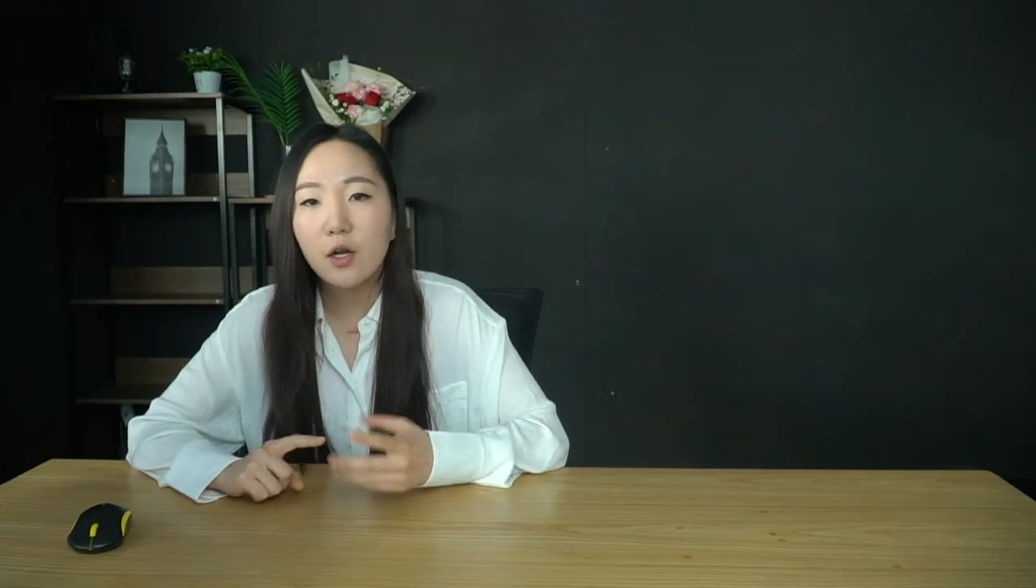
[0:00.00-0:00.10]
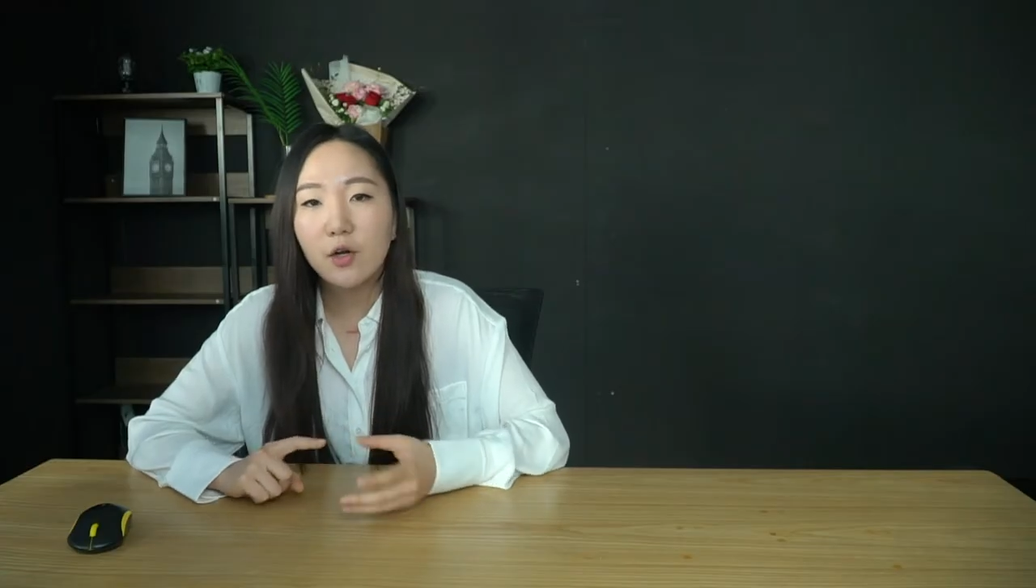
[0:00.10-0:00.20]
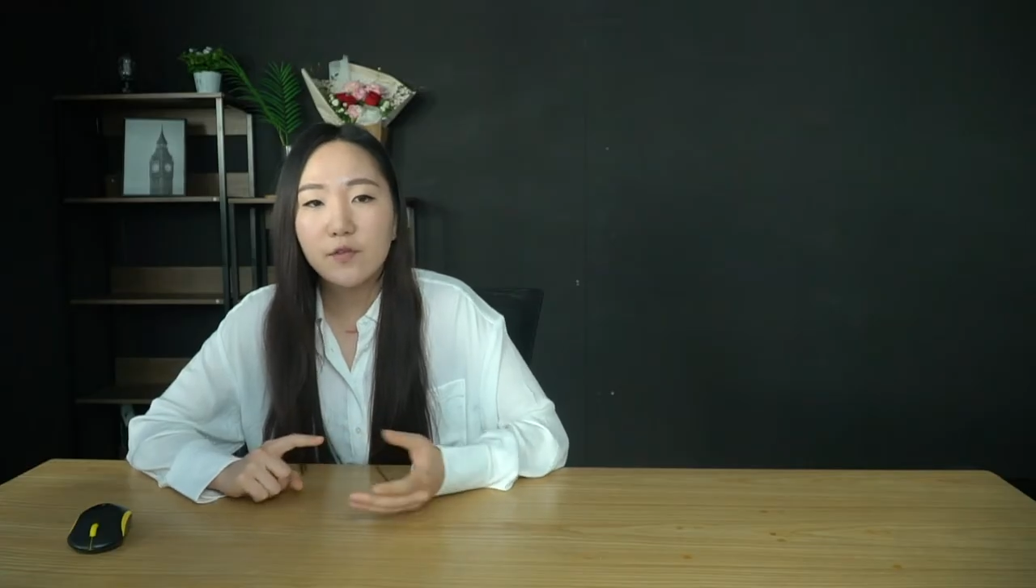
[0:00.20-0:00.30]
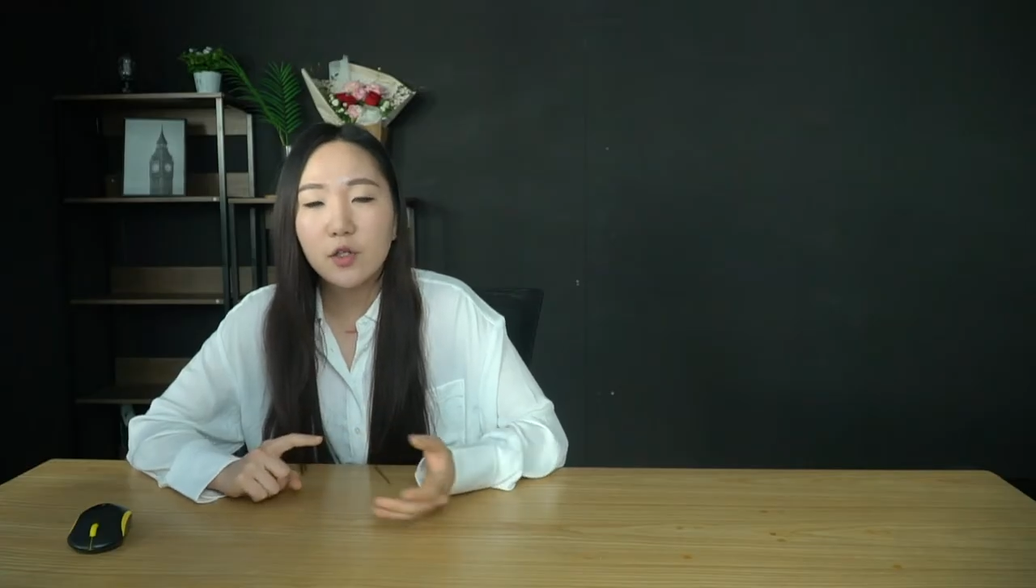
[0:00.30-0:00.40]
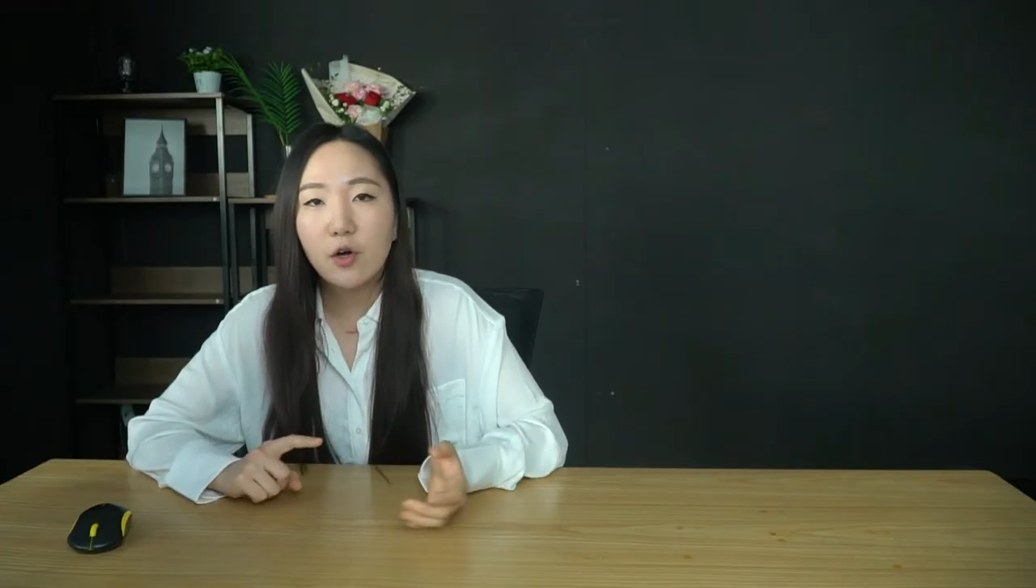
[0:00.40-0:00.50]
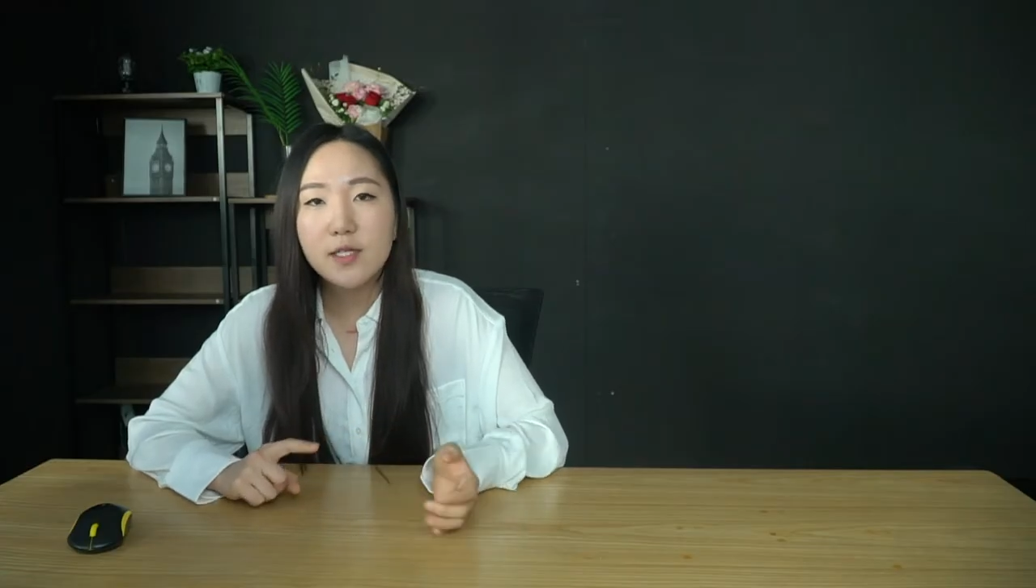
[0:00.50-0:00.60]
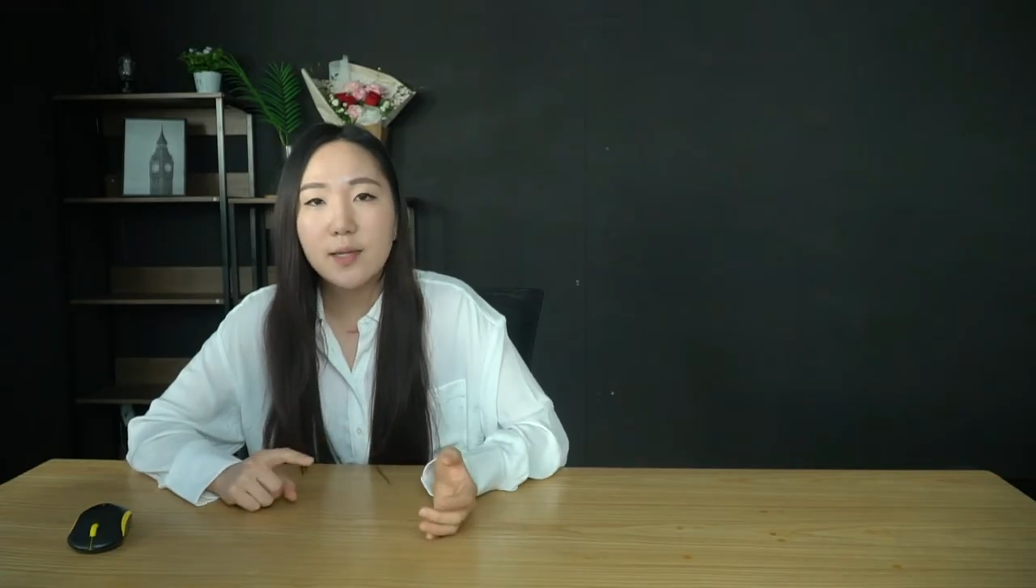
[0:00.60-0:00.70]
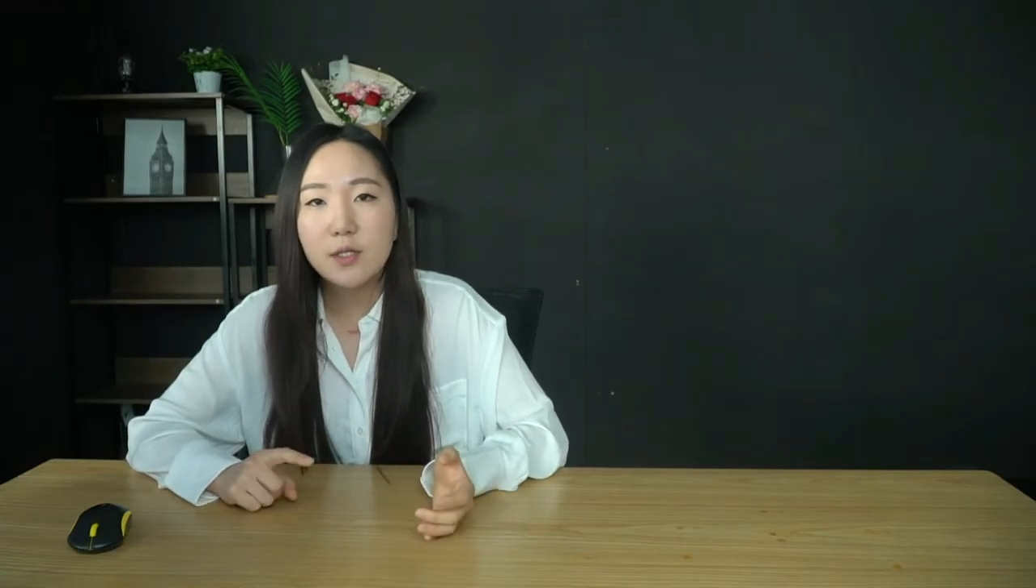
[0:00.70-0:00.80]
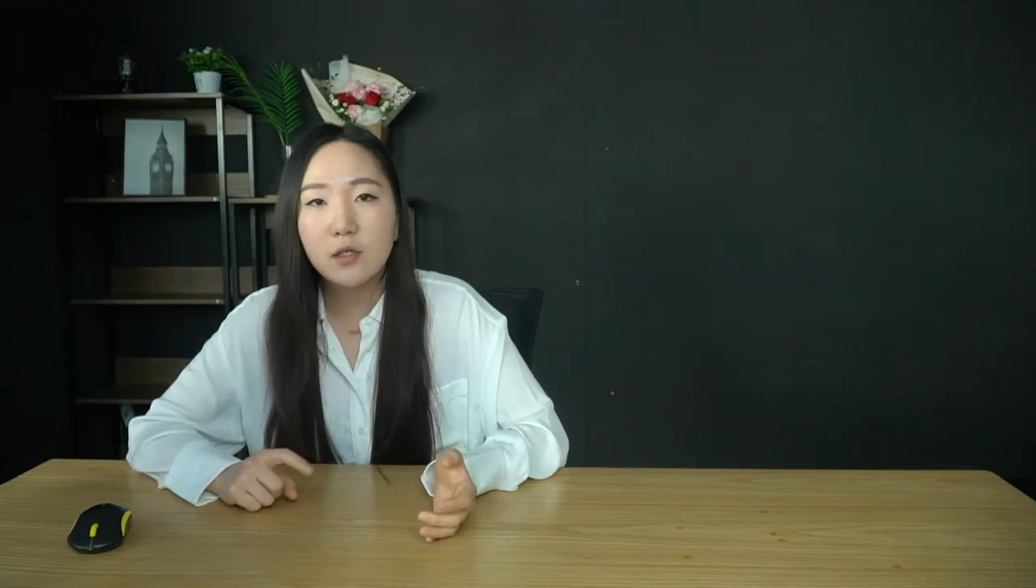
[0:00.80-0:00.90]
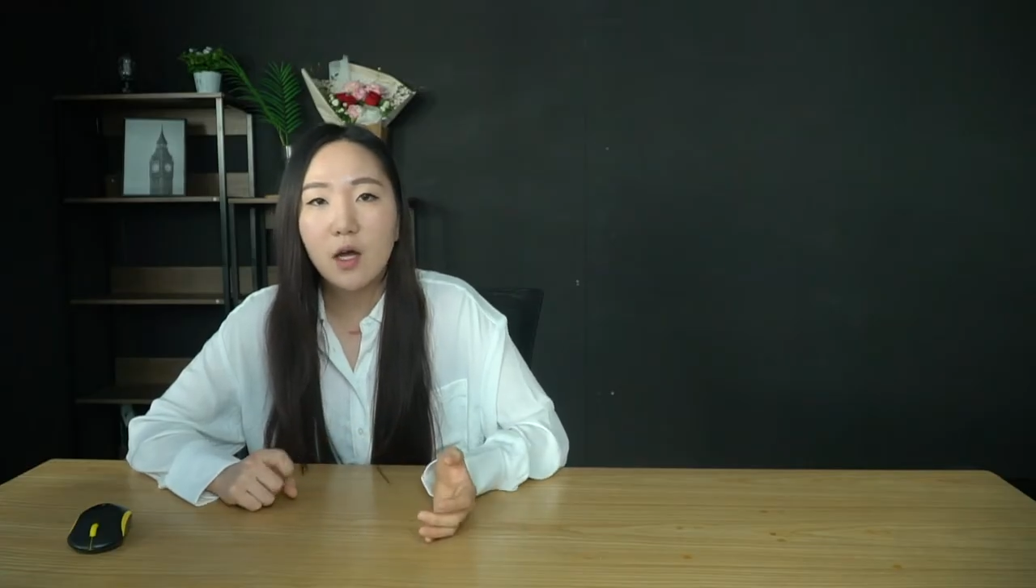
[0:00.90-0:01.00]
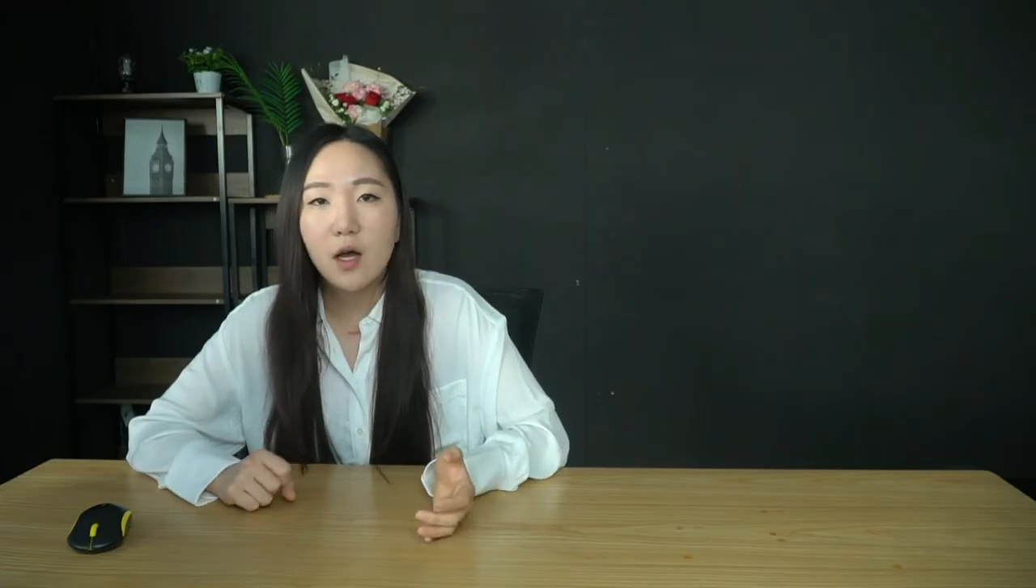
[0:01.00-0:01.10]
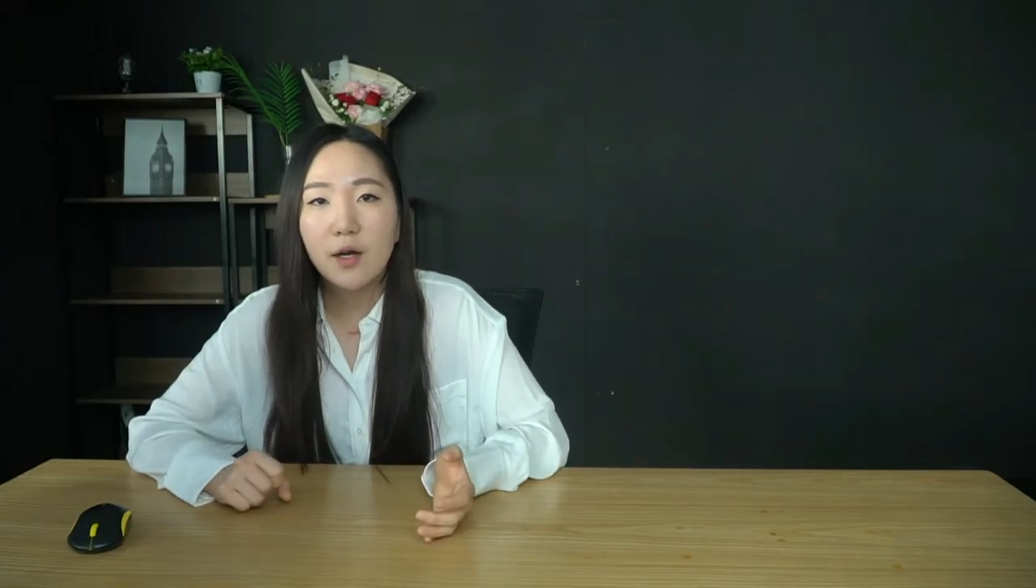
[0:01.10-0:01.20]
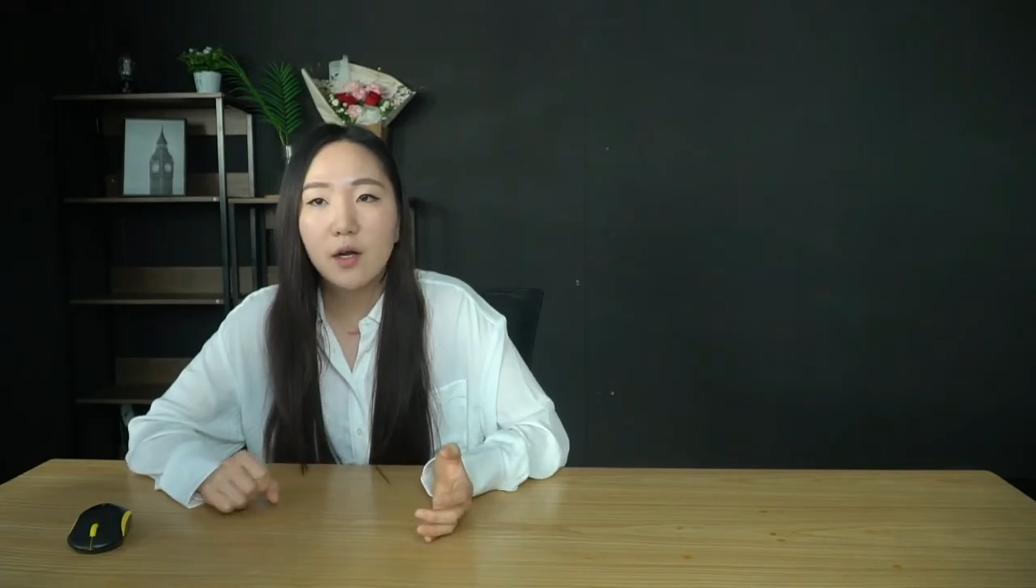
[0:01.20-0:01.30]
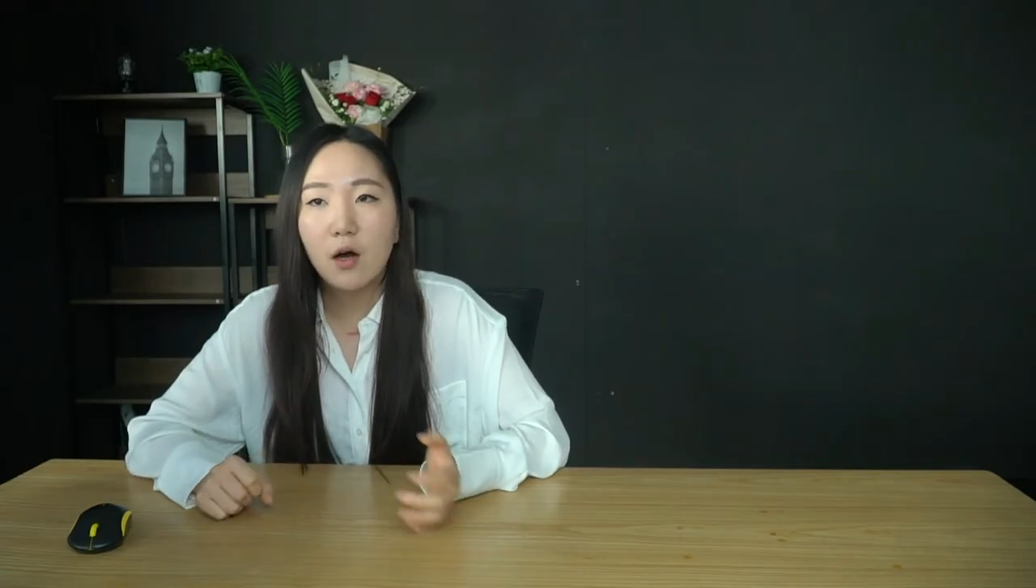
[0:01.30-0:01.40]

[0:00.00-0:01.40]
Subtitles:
a lot of the concepts you learn